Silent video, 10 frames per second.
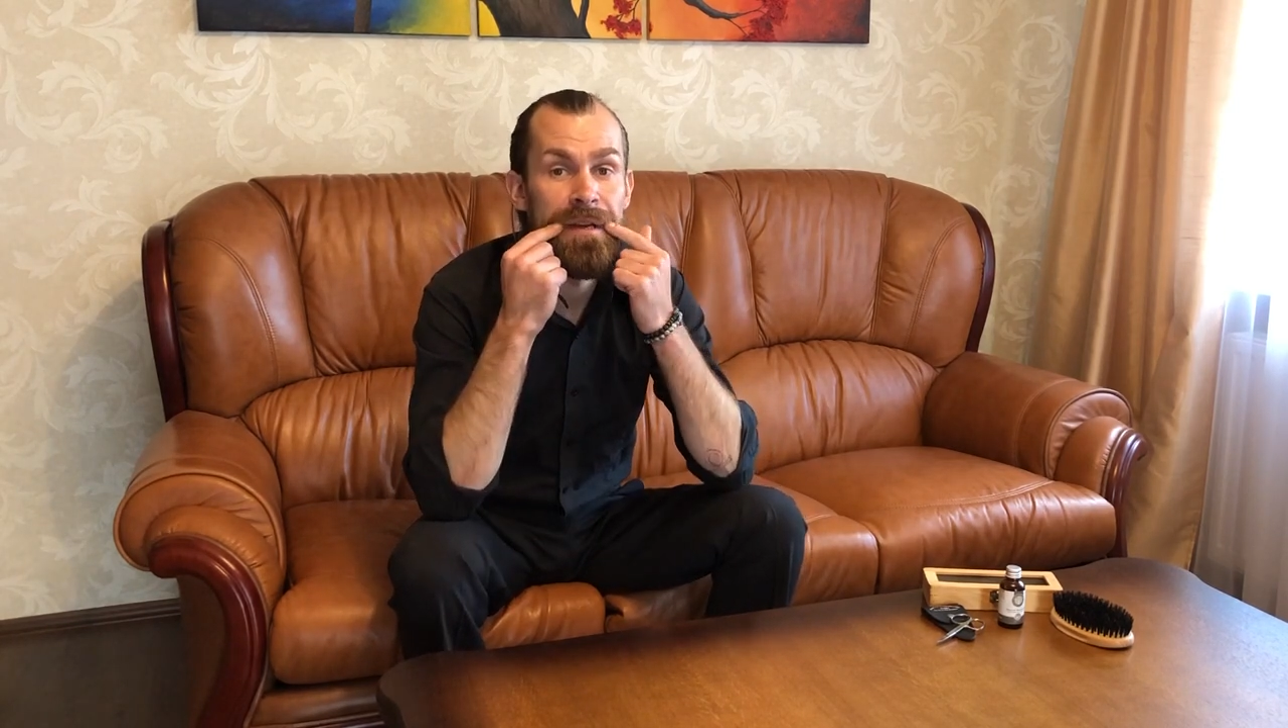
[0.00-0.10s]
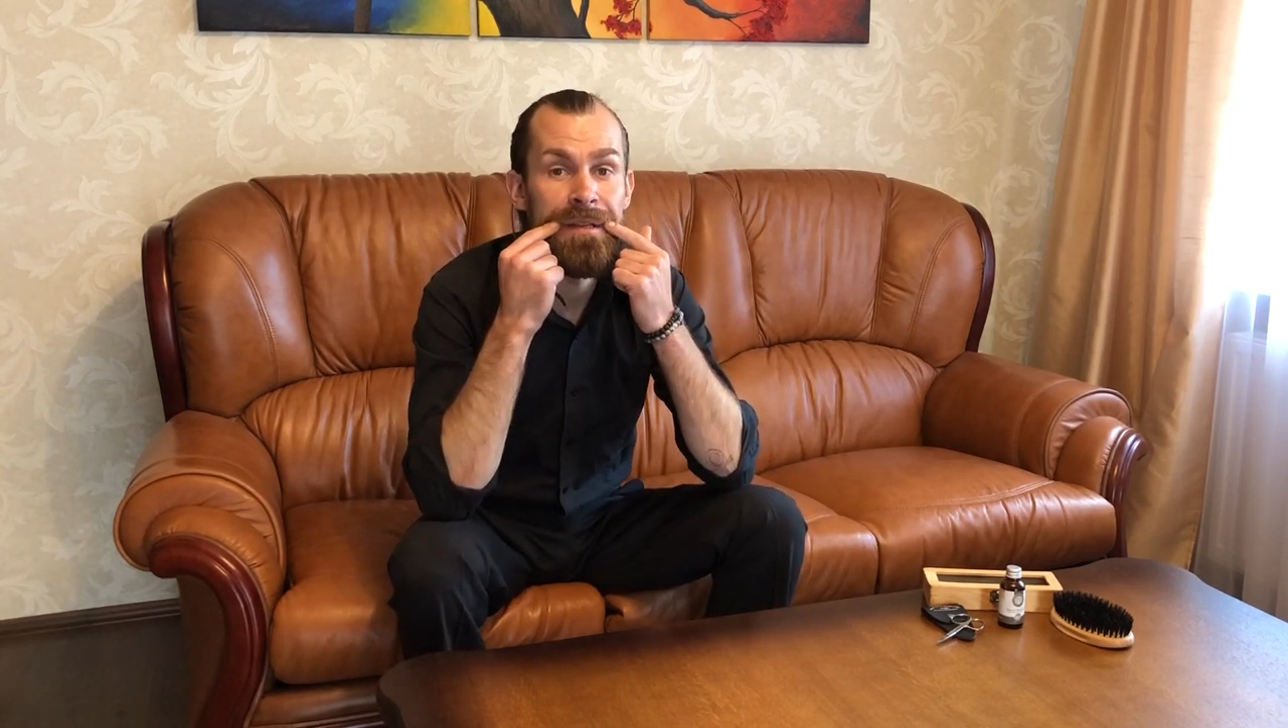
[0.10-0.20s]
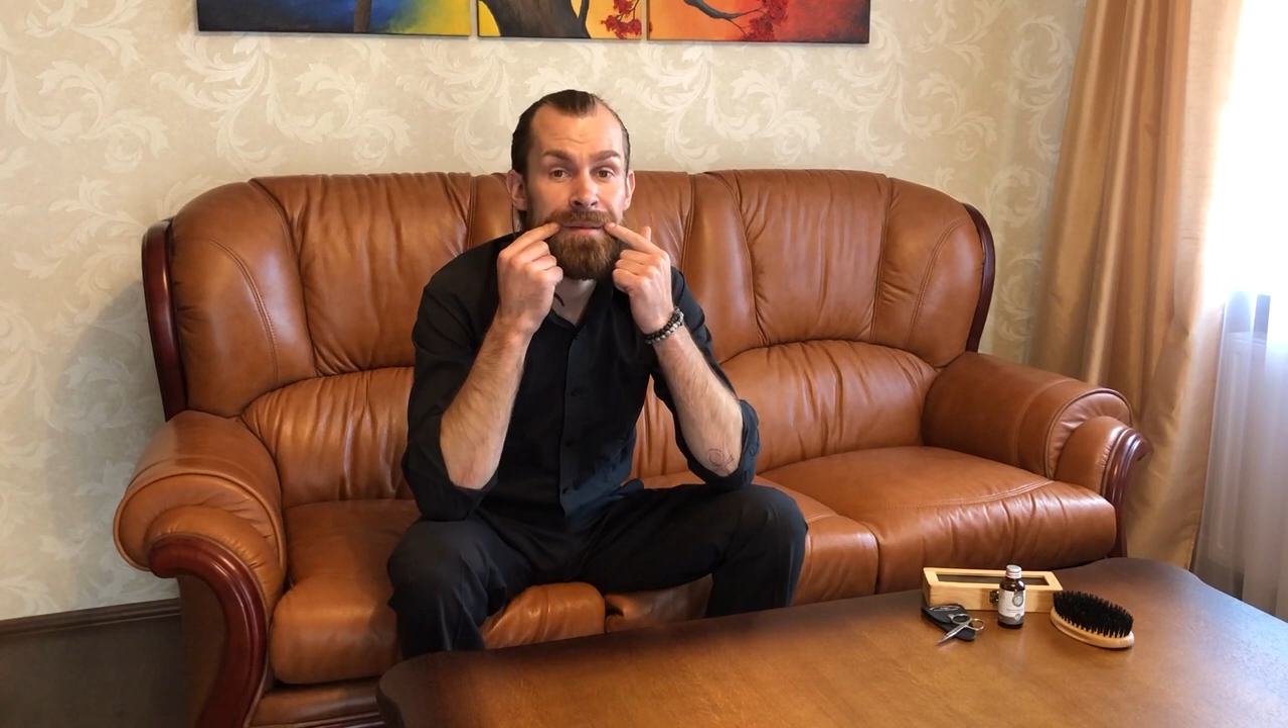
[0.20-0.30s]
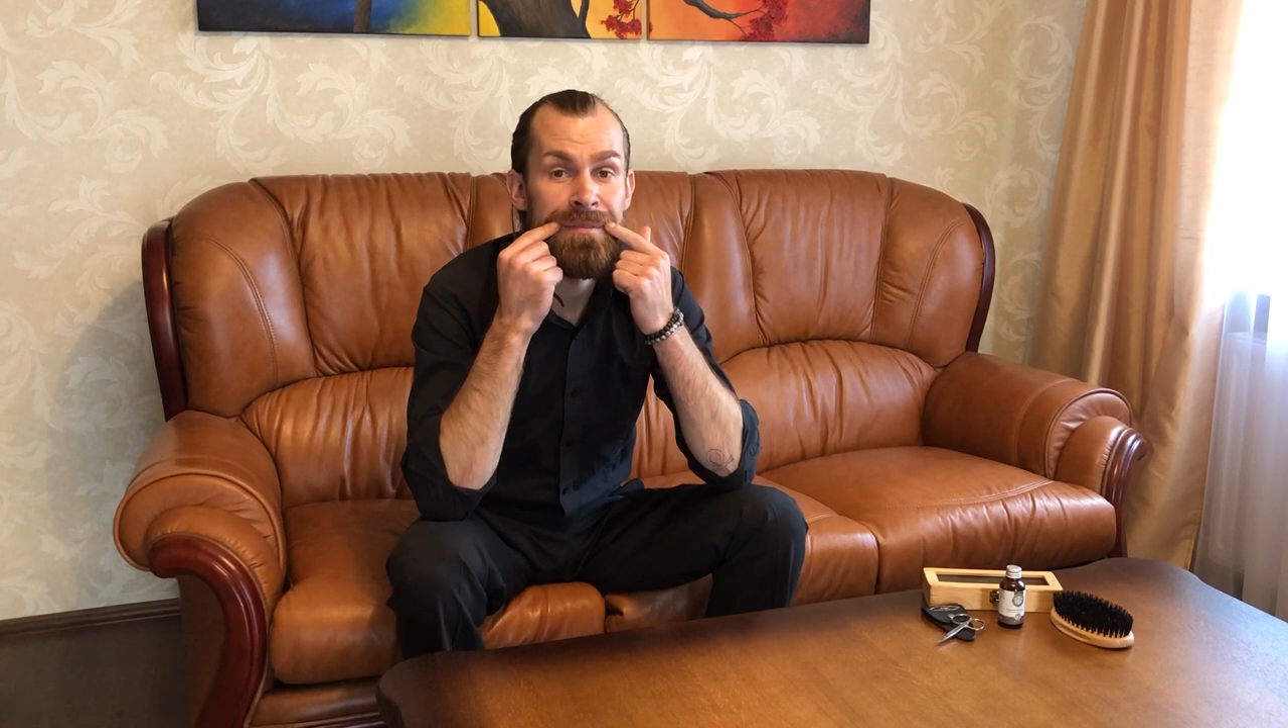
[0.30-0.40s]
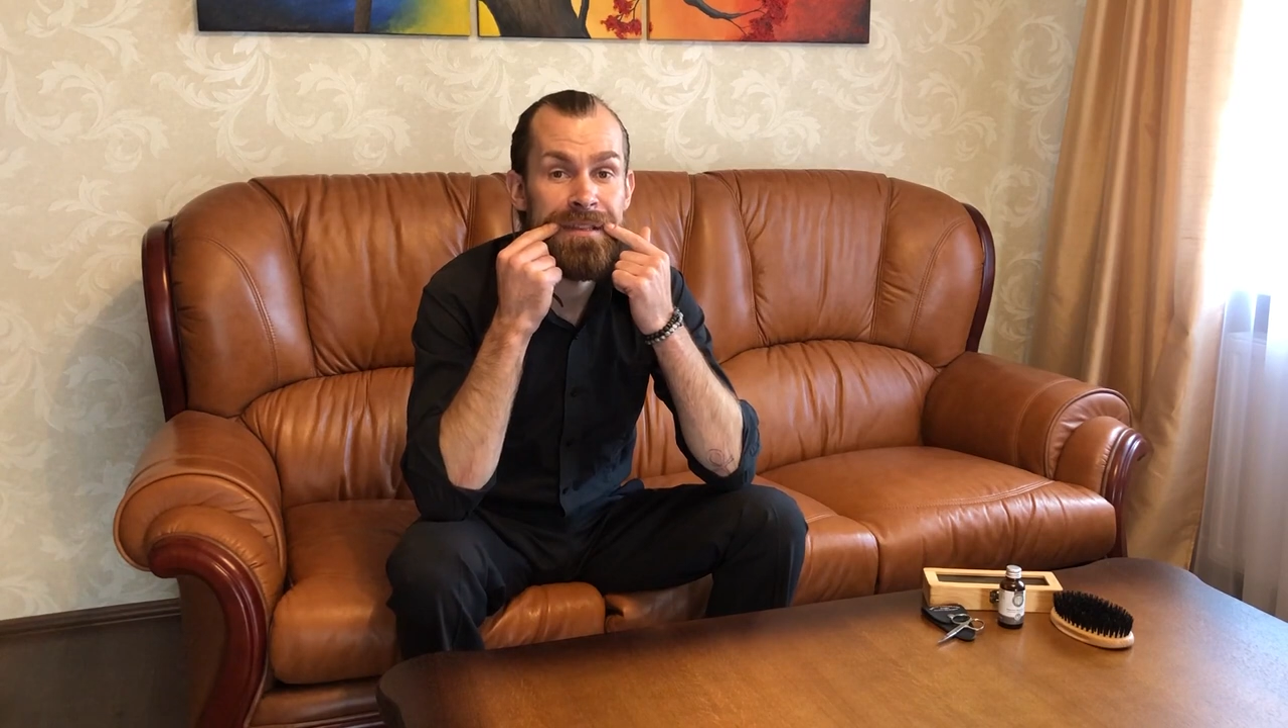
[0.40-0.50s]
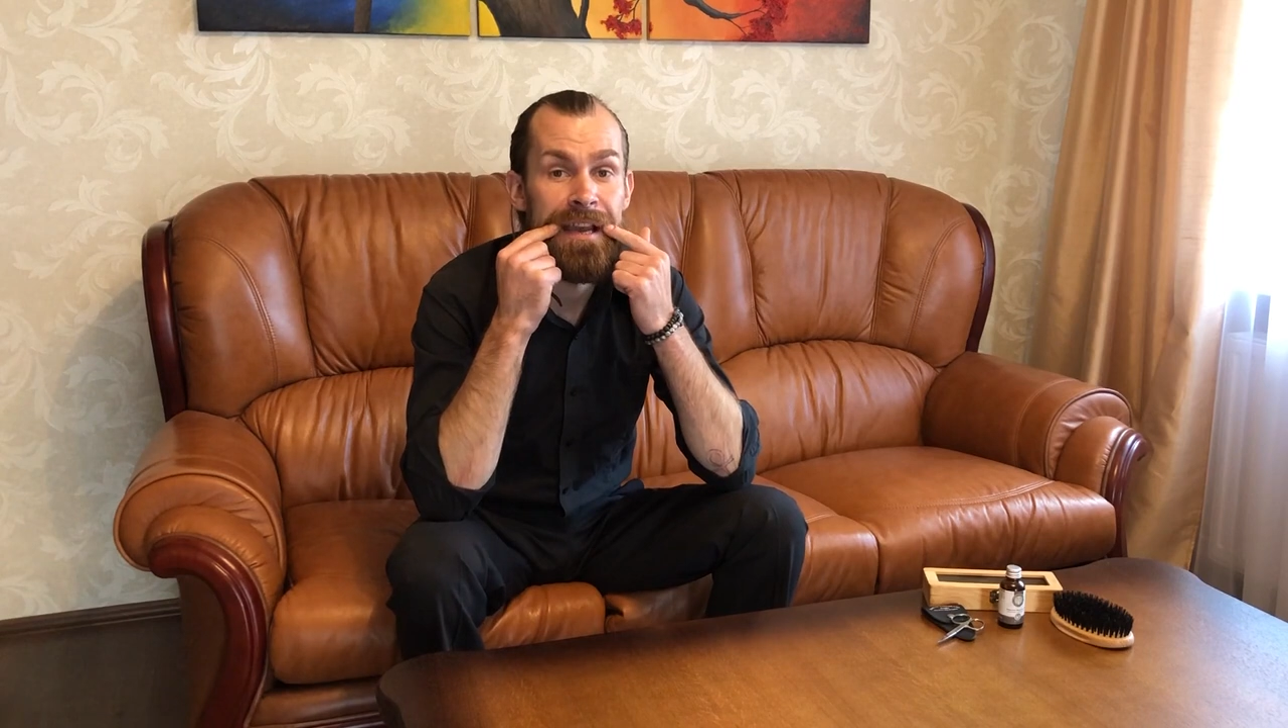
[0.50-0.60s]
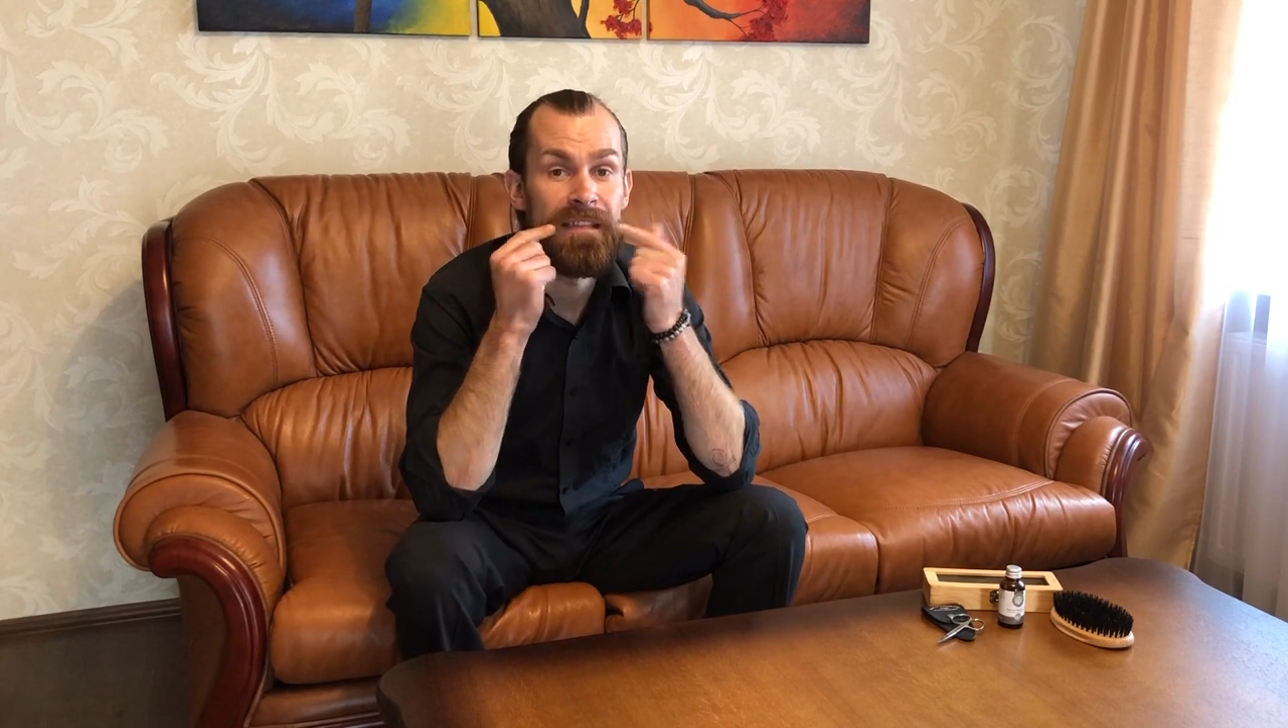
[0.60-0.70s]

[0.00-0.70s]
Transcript: my lips